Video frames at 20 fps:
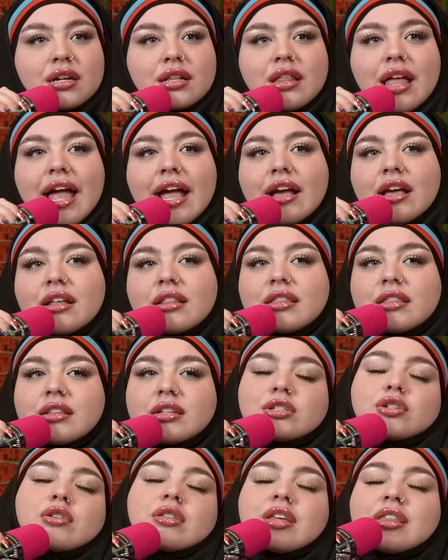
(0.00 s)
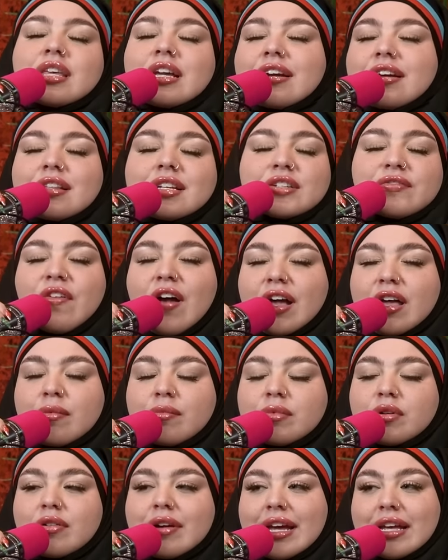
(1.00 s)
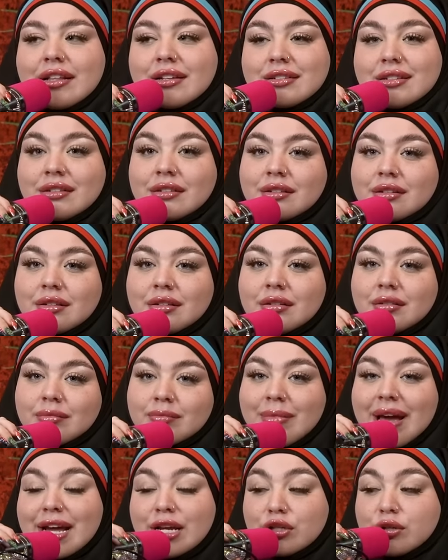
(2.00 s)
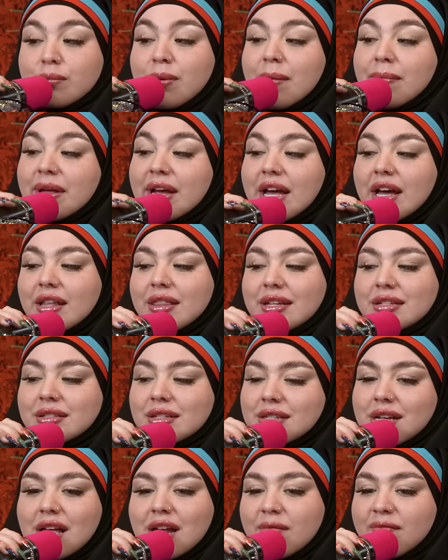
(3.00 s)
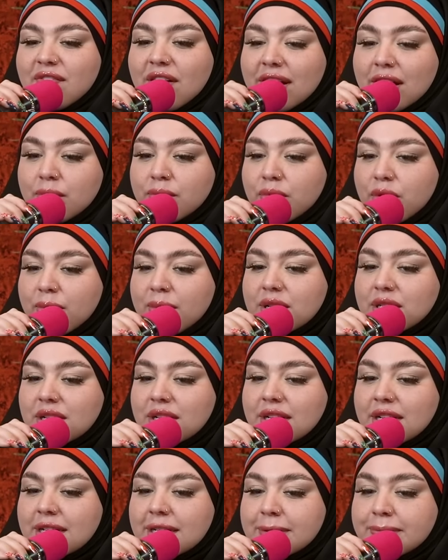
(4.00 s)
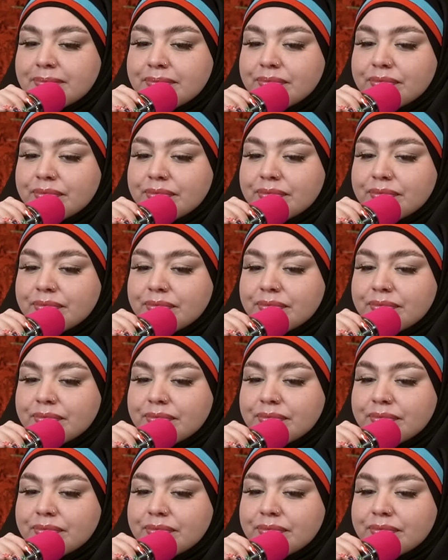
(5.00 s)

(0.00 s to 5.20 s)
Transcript: they're like, so the theory of these fucking. Okay, listen. My issue with public health is there's a lot of fucking boomers in here.